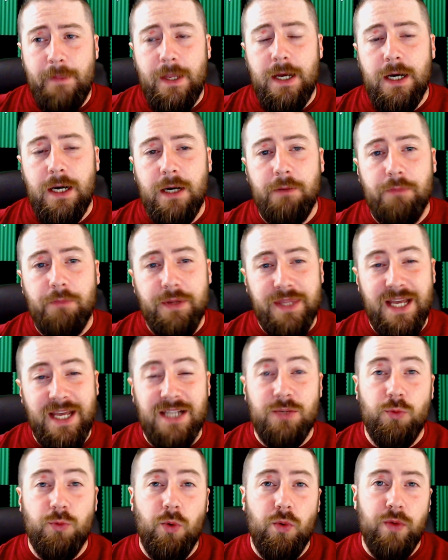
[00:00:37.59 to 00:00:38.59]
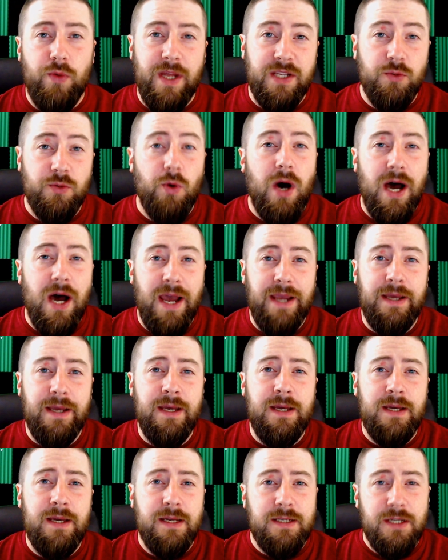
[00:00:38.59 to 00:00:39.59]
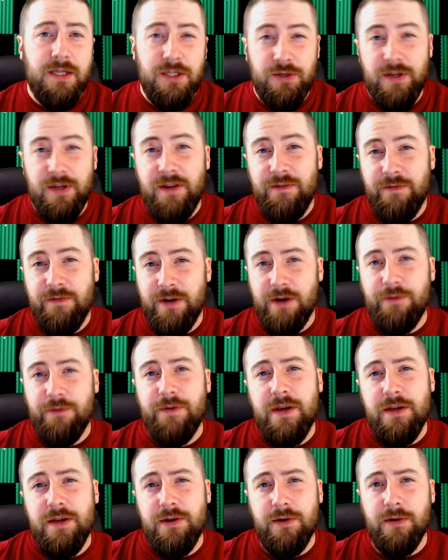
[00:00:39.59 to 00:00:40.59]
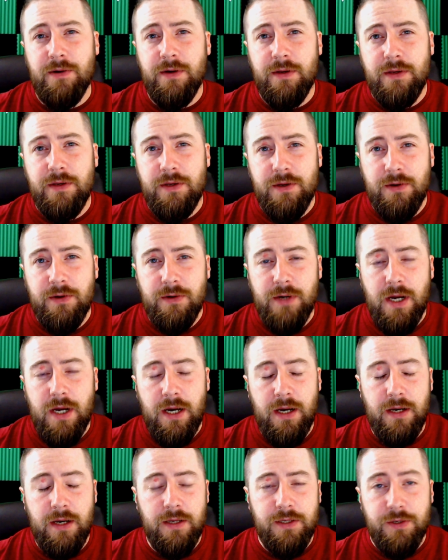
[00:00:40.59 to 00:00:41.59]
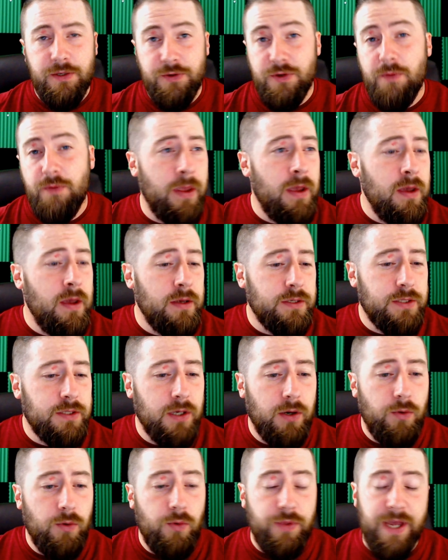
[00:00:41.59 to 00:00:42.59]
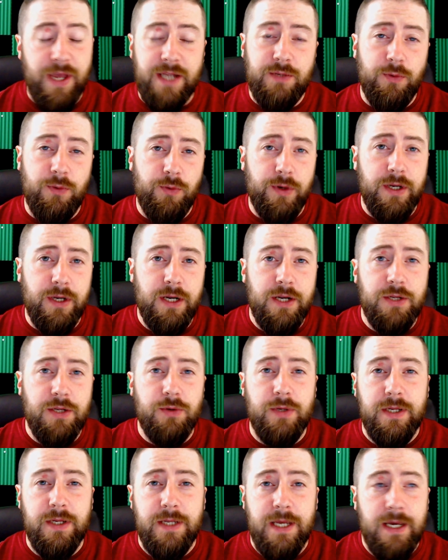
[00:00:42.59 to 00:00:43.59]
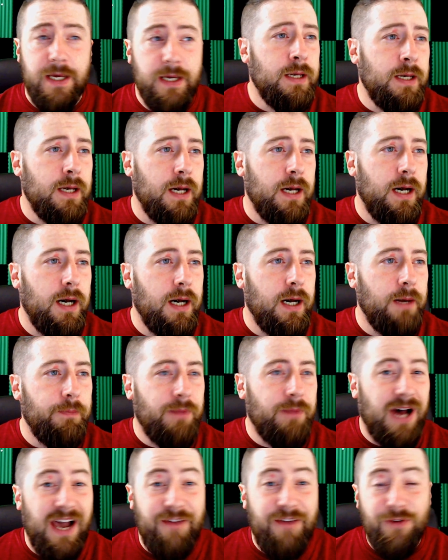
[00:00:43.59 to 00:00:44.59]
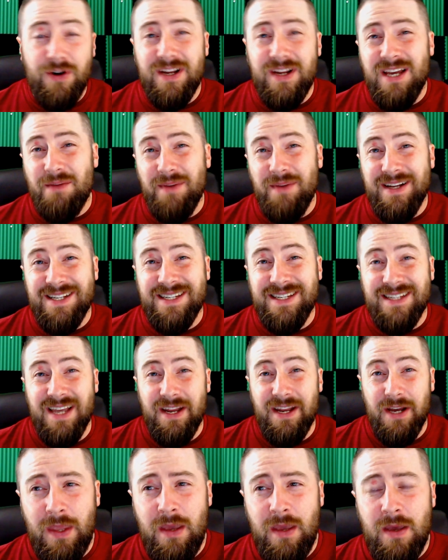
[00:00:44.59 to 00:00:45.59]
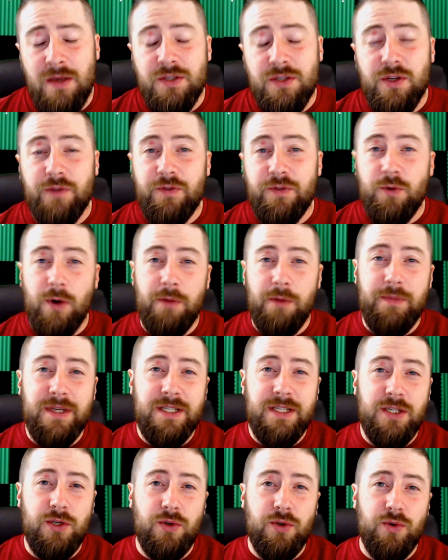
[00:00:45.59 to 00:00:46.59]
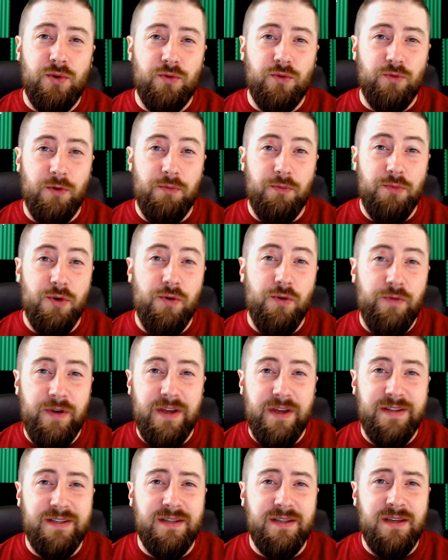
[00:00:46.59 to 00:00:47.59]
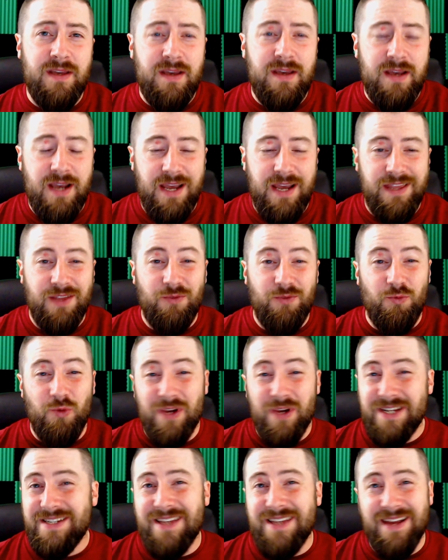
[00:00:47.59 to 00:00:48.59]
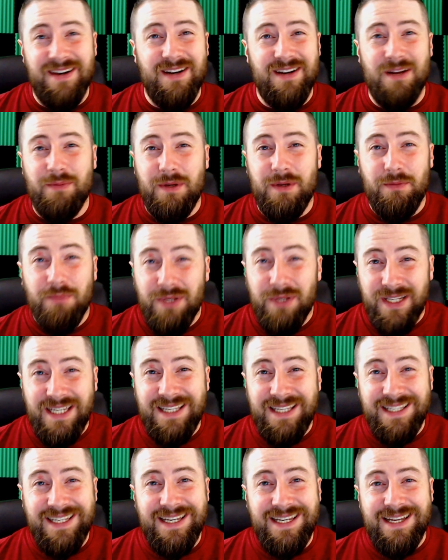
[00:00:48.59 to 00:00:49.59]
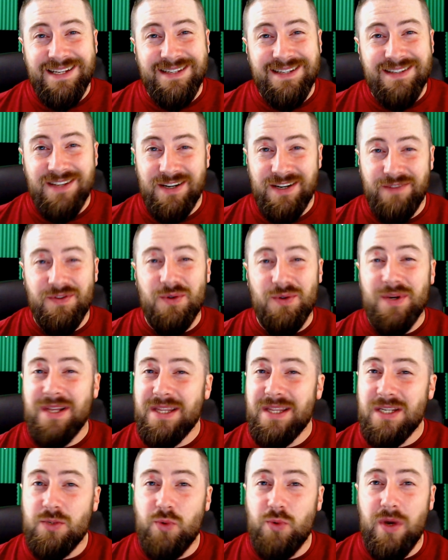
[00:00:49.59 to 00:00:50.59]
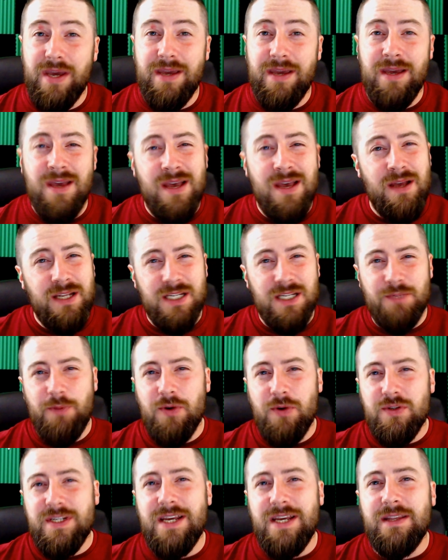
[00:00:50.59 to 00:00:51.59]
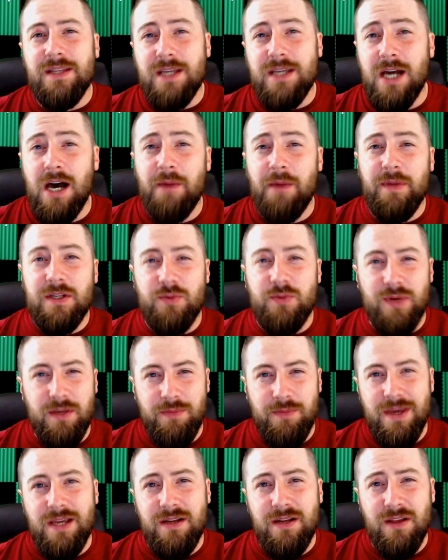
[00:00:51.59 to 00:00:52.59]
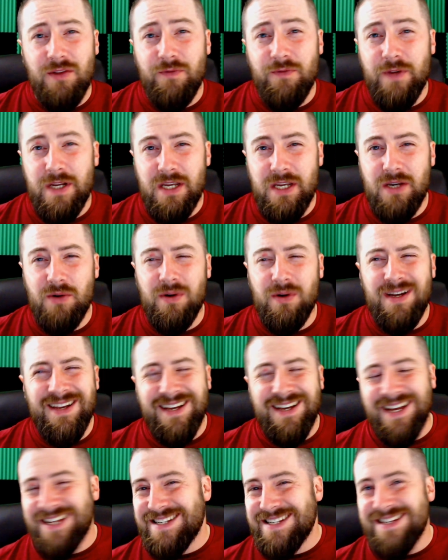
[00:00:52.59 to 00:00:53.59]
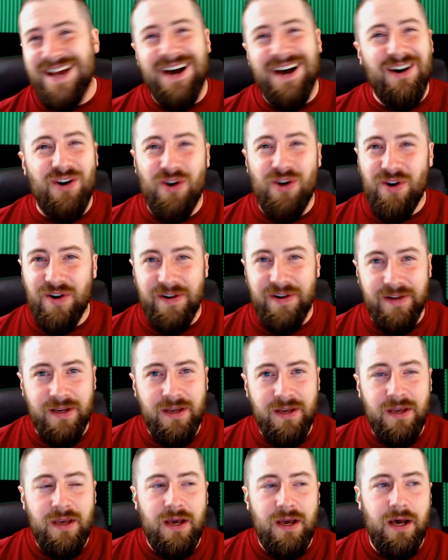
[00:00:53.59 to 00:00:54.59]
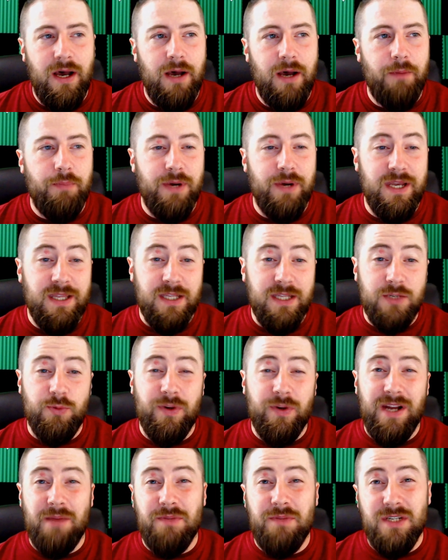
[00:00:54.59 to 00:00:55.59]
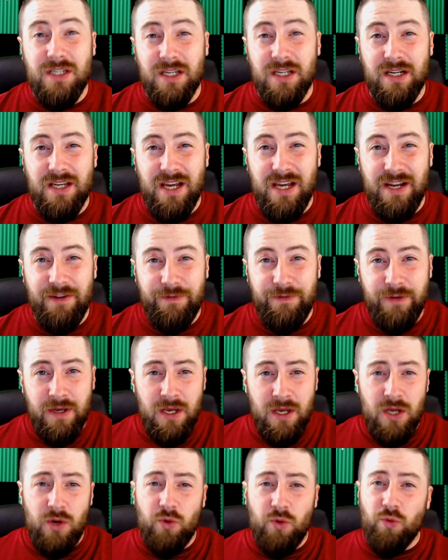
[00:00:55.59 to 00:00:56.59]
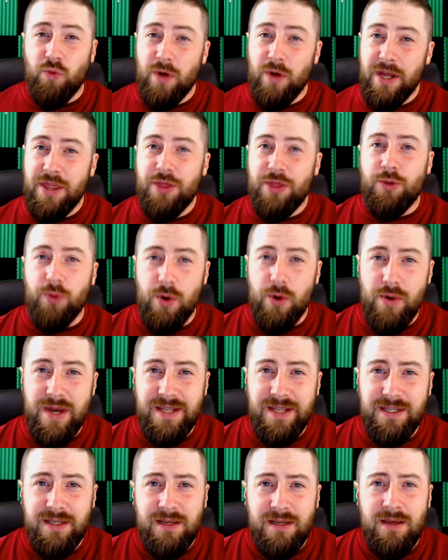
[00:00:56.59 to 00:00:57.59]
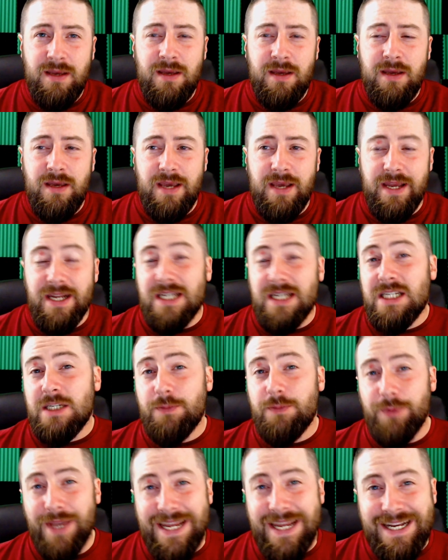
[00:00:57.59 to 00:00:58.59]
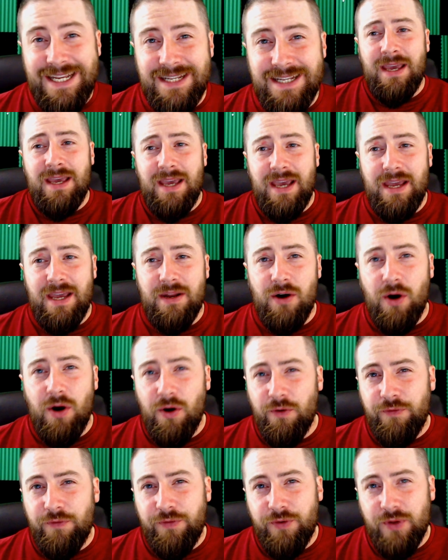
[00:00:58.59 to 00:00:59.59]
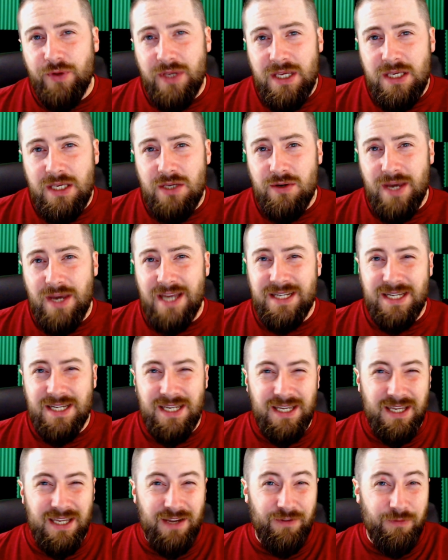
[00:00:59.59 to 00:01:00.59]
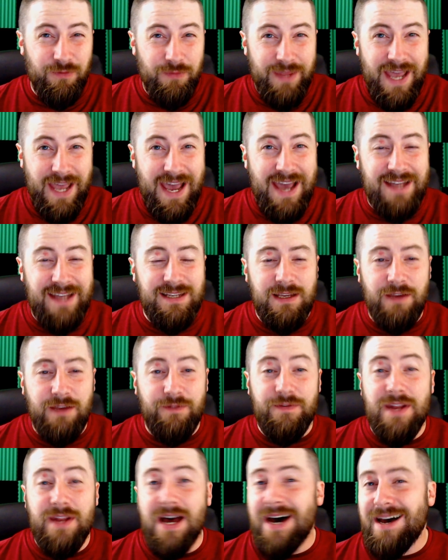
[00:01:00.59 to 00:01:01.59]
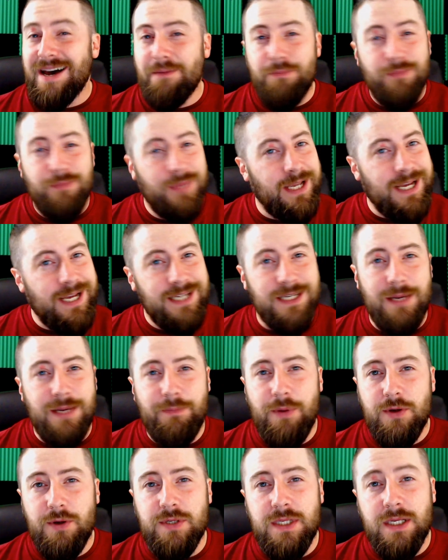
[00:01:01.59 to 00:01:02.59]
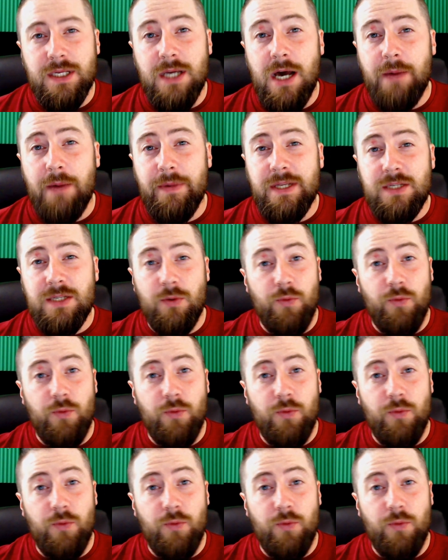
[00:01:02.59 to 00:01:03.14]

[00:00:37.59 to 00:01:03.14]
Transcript: Uh, but that's that's why. It's because you didn't verify your your uh, your domain. So that's what we're gonna do today. Um, I've already got mine set up. So if you want me to remove it and then reset it up completely instead of doing it this way, just post down in the comments. We can make another video. It's not hard, uh, but in this one, I'm just going to kind of run through it and explain it, and hopefully you guys can get it from that. If not, like I said, post in the comments.